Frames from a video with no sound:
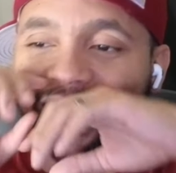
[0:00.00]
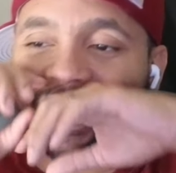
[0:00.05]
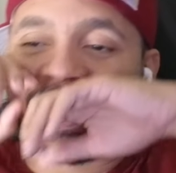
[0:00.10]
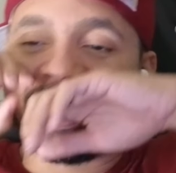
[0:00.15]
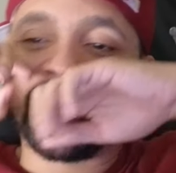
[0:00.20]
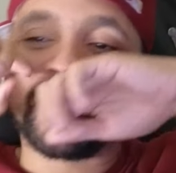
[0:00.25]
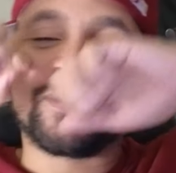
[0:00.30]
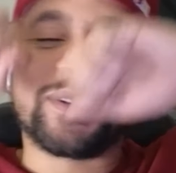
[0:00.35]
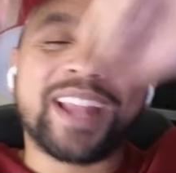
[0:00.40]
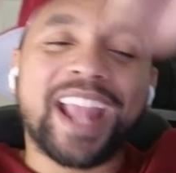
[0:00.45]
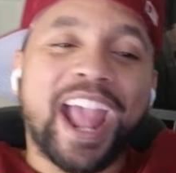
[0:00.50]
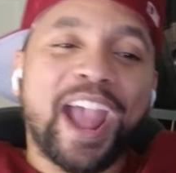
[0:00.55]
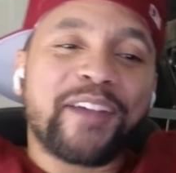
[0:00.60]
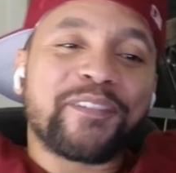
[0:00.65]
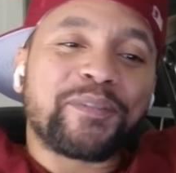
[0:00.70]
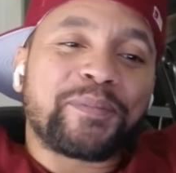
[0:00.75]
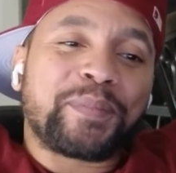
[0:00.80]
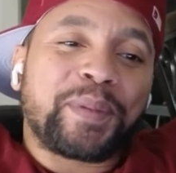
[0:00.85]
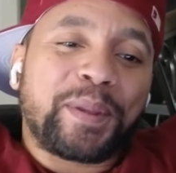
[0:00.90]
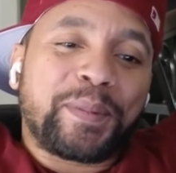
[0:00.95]
there we have
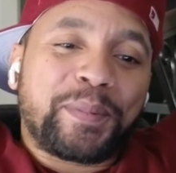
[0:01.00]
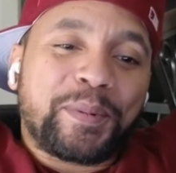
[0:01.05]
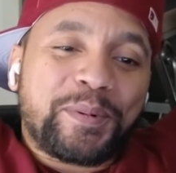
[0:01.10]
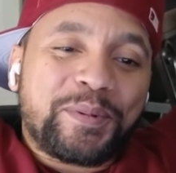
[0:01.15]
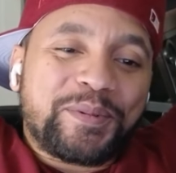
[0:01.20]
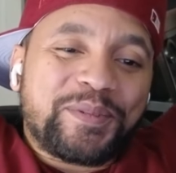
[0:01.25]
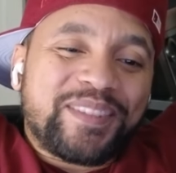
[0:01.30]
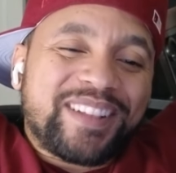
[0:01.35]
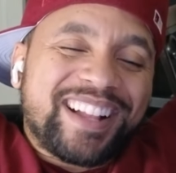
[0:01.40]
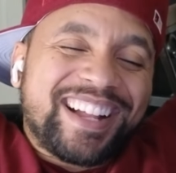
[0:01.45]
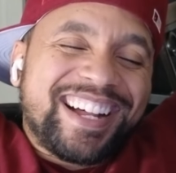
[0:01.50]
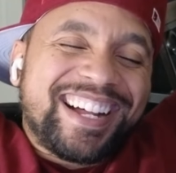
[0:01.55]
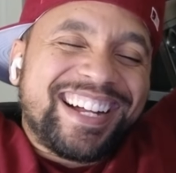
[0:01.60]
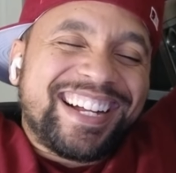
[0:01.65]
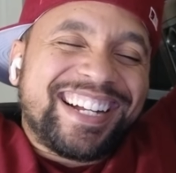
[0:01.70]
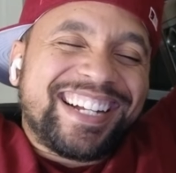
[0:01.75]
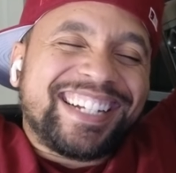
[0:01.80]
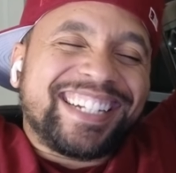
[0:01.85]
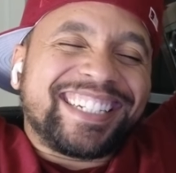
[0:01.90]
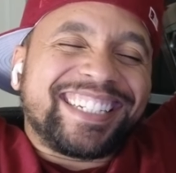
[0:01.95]
it, people.
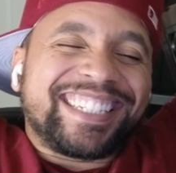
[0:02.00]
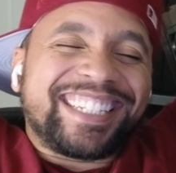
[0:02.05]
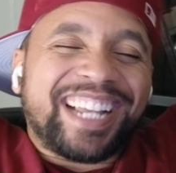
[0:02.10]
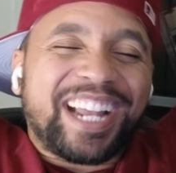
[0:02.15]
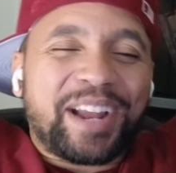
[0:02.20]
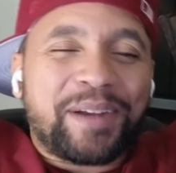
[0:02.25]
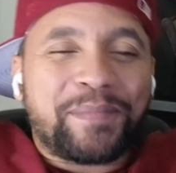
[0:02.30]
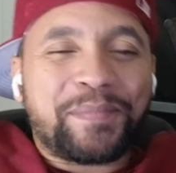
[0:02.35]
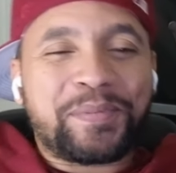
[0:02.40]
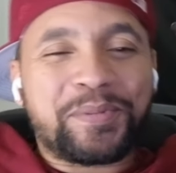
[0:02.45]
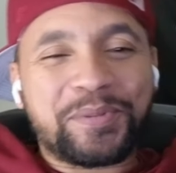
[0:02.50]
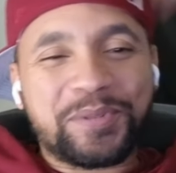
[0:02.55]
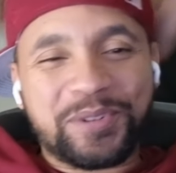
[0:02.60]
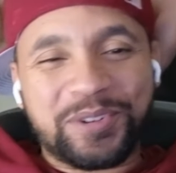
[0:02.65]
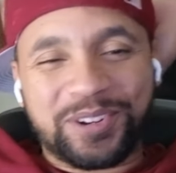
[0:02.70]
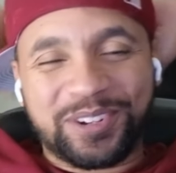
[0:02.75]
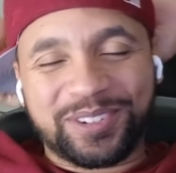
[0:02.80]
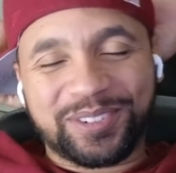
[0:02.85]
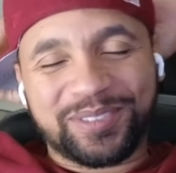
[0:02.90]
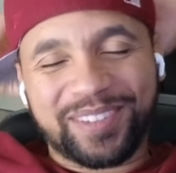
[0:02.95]

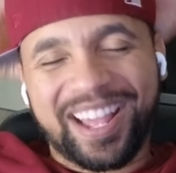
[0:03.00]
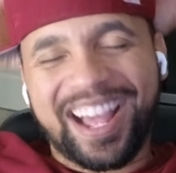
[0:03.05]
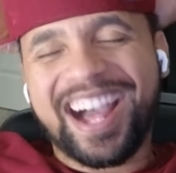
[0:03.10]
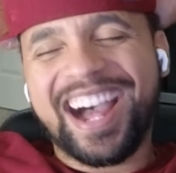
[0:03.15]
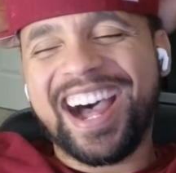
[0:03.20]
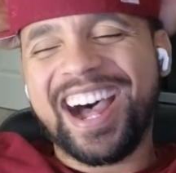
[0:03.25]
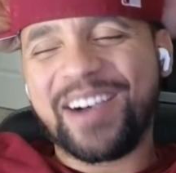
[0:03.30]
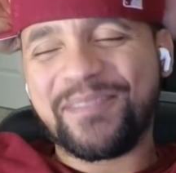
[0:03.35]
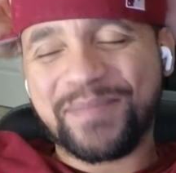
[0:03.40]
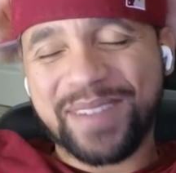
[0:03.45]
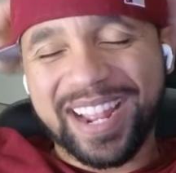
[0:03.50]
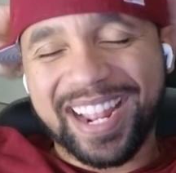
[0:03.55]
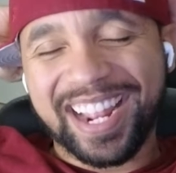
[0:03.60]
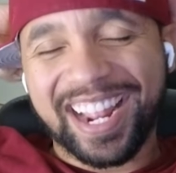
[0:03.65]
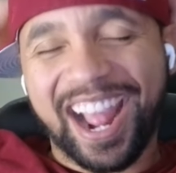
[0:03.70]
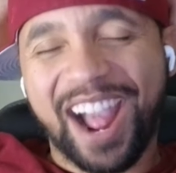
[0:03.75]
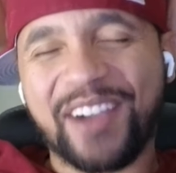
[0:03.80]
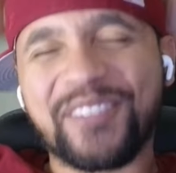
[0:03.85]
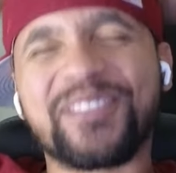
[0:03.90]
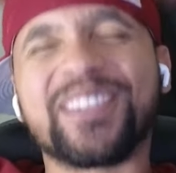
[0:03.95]
Deadpool. Oh, man.
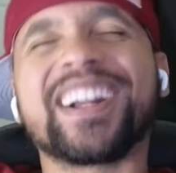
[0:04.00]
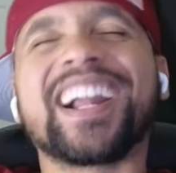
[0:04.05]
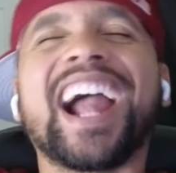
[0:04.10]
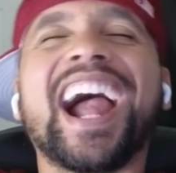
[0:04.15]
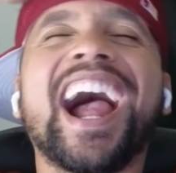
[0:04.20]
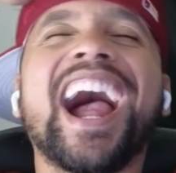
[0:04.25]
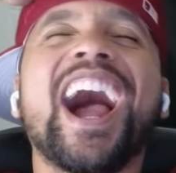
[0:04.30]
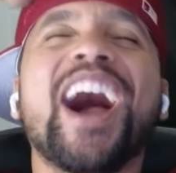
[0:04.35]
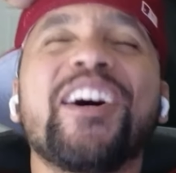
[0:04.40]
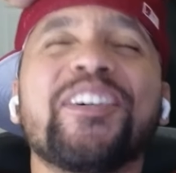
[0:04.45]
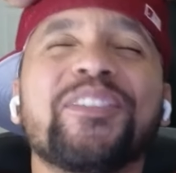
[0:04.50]
I forgot how